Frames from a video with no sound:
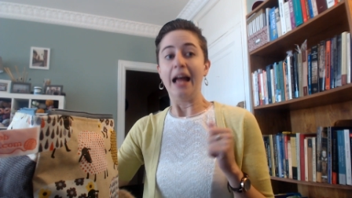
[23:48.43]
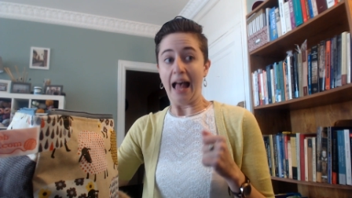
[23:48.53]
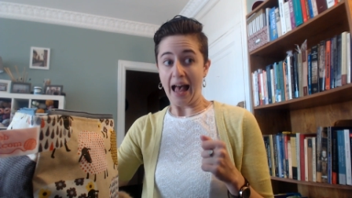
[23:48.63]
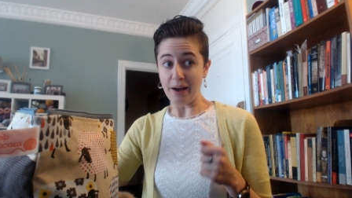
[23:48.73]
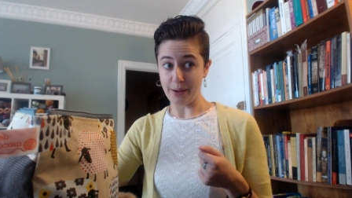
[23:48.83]

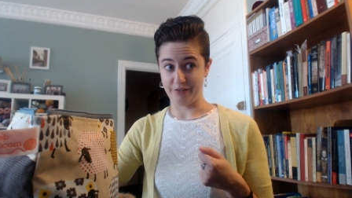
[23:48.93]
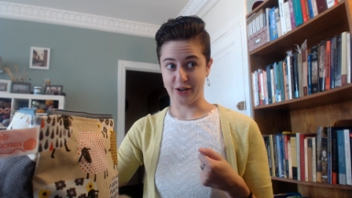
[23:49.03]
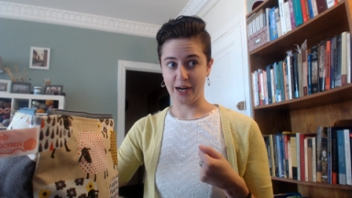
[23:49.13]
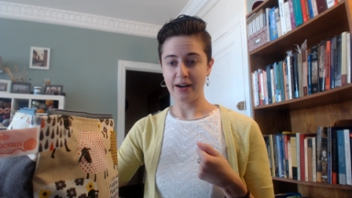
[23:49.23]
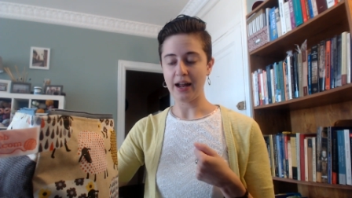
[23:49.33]

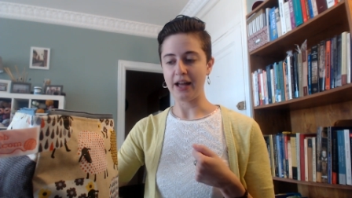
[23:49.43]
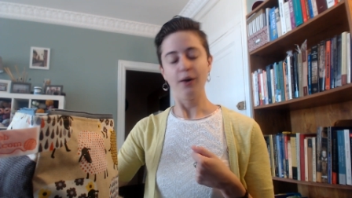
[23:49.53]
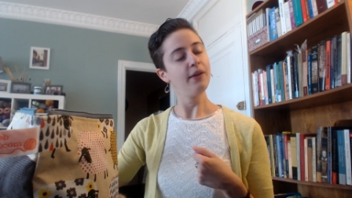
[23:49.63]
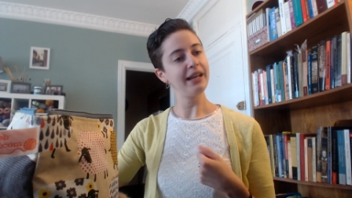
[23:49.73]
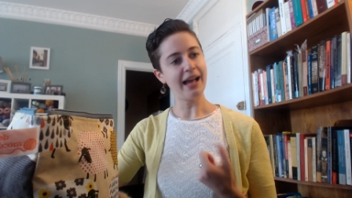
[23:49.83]
However, I
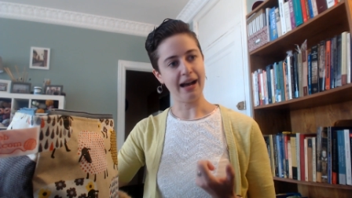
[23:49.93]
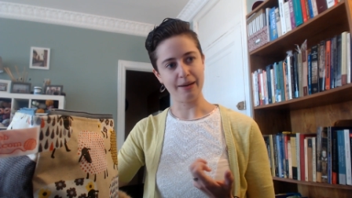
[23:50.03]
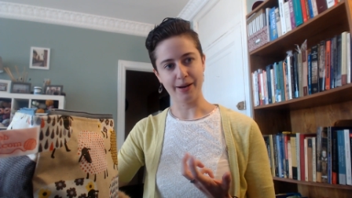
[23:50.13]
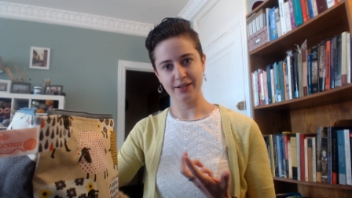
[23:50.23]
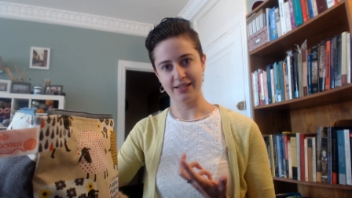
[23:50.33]
only had
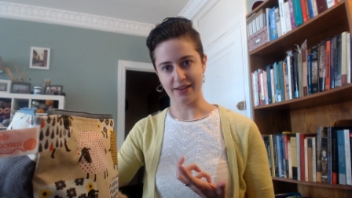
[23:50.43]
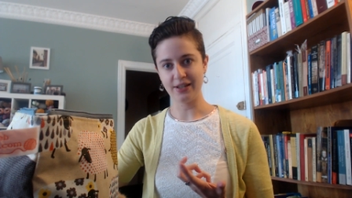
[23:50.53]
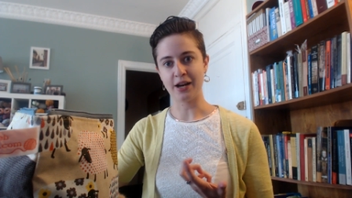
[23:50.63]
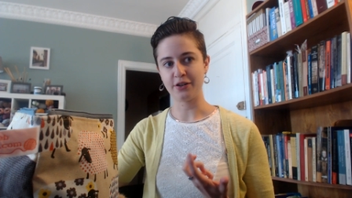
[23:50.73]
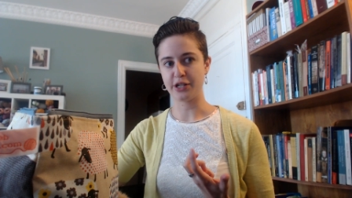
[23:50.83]
about
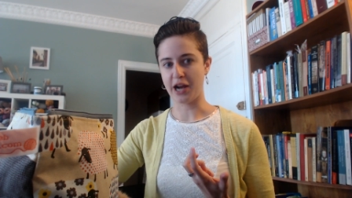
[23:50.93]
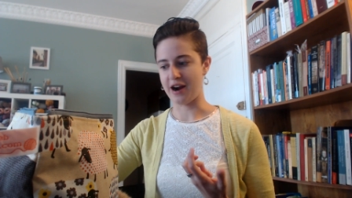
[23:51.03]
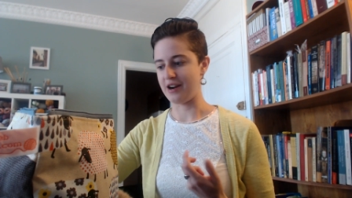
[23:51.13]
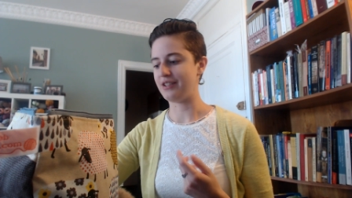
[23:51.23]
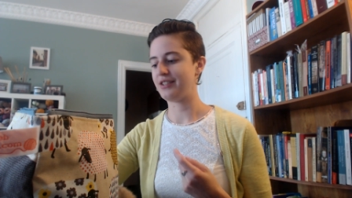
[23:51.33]
700
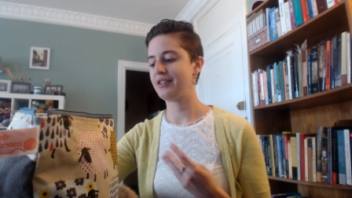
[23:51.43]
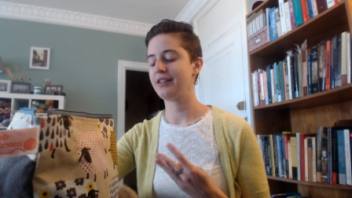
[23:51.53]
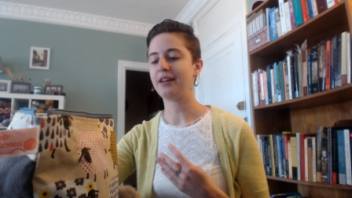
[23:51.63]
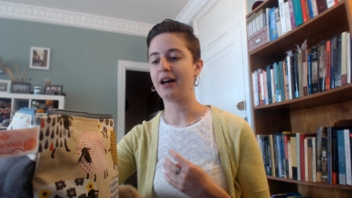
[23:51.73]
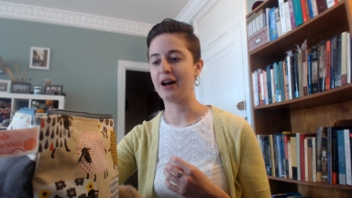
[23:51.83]
yards
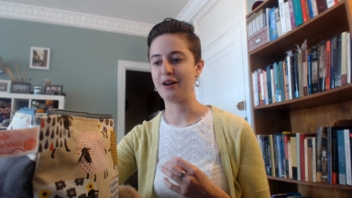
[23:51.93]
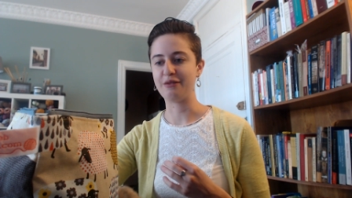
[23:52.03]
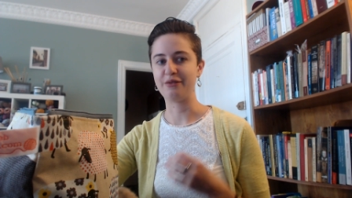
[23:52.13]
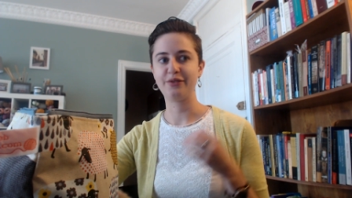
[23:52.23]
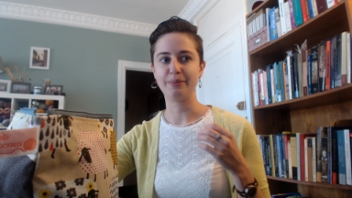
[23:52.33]

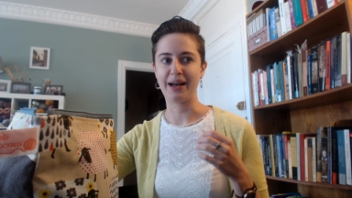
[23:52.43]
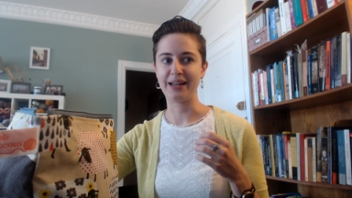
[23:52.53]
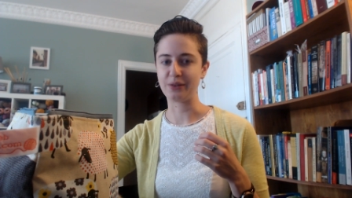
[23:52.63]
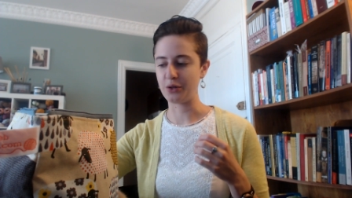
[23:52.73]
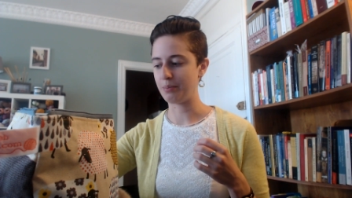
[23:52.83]
of my
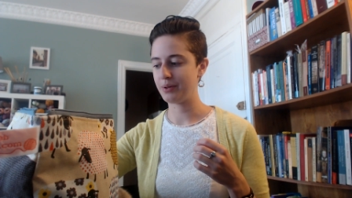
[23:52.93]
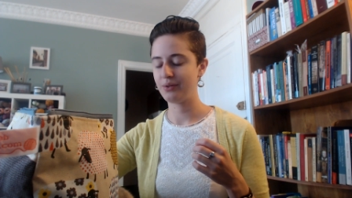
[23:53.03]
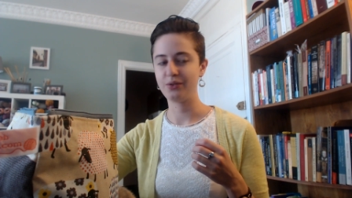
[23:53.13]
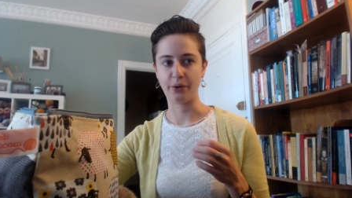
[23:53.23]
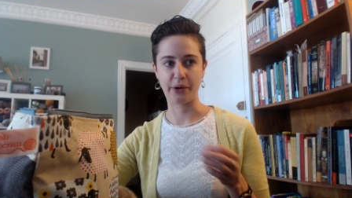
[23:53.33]
Loop
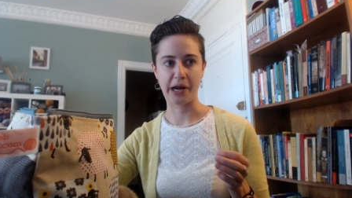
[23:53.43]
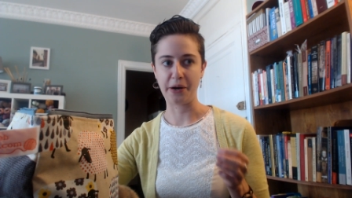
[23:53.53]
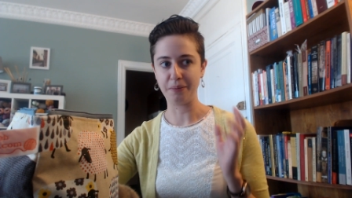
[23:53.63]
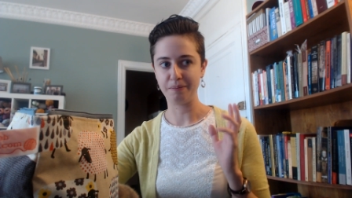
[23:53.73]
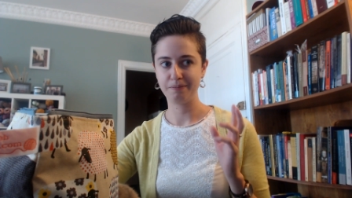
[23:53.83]

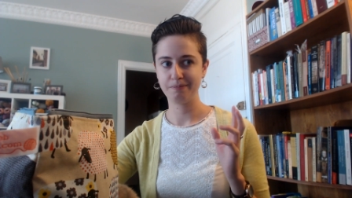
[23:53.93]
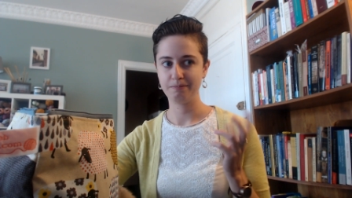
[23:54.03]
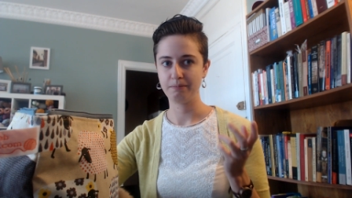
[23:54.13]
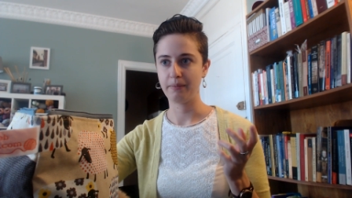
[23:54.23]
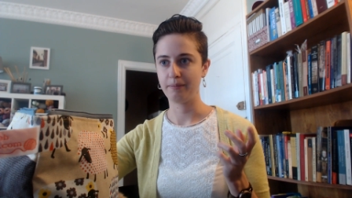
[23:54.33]
Studio
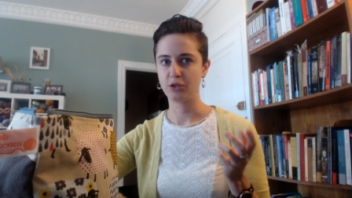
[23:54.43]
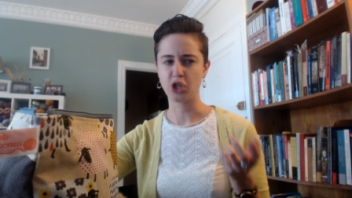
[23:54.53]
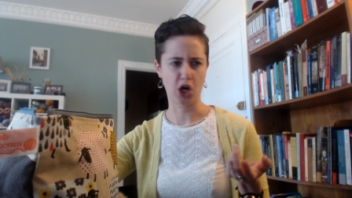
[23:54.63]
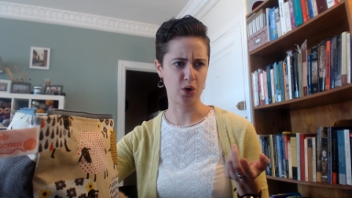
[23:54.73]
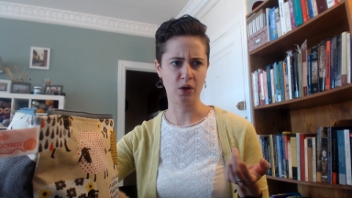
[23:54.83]

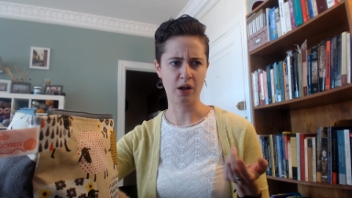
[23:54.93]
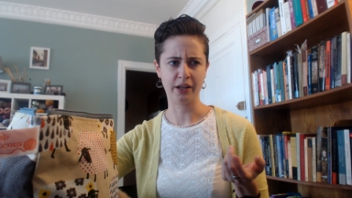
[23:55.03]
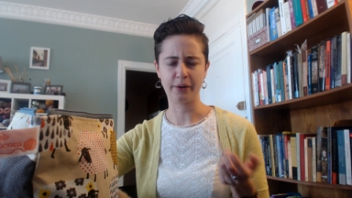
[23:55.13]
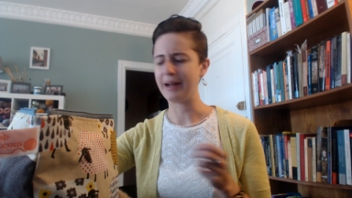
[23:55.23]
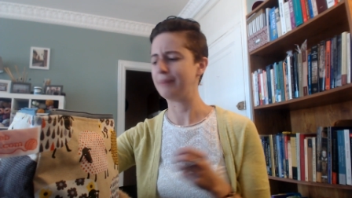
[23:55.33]
charcoal
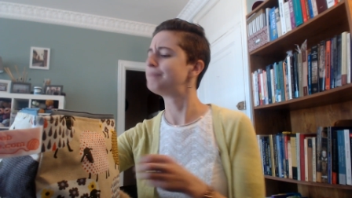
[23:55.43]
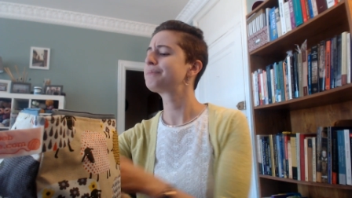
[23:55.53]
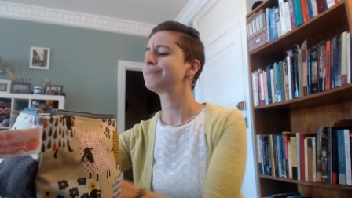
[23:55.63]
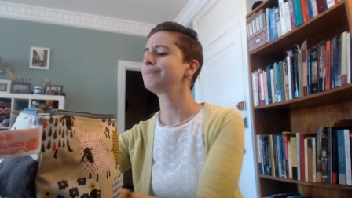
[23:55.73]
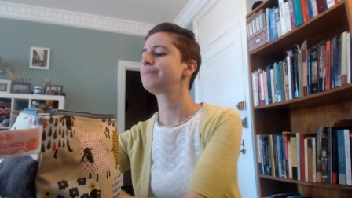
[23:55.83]
colorway.
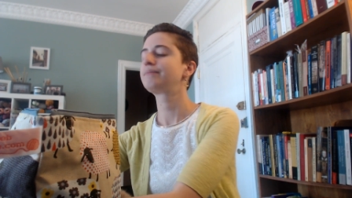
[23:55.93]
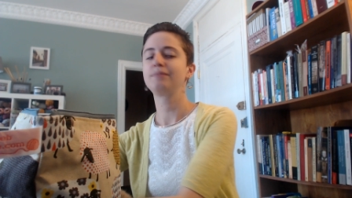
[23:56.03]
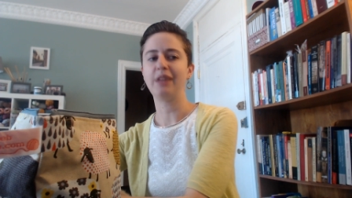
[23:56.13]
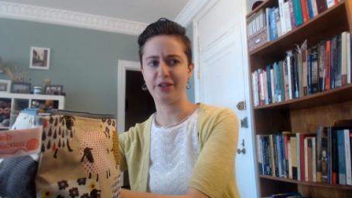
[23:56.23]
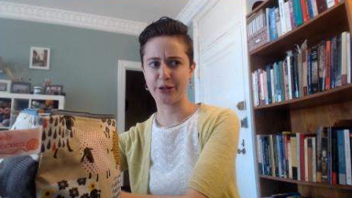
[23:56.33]

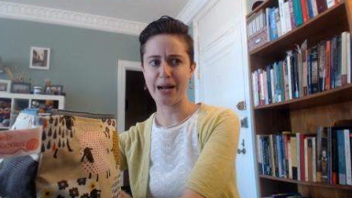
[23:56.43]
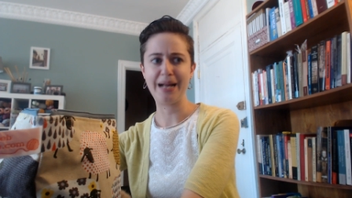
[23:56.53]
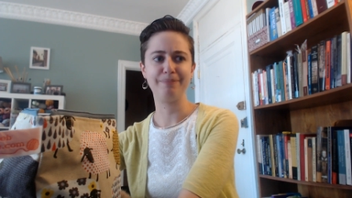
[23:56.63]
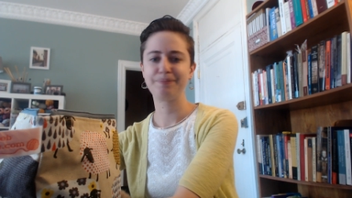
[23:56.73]
It's a gray.